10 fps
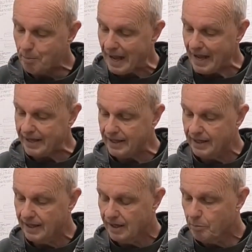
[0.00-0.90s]
back
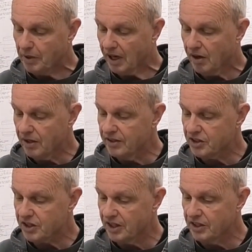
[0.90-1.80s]
behind the
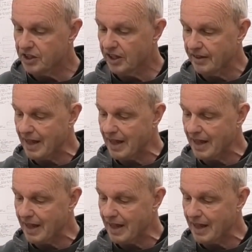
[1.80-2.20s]
CG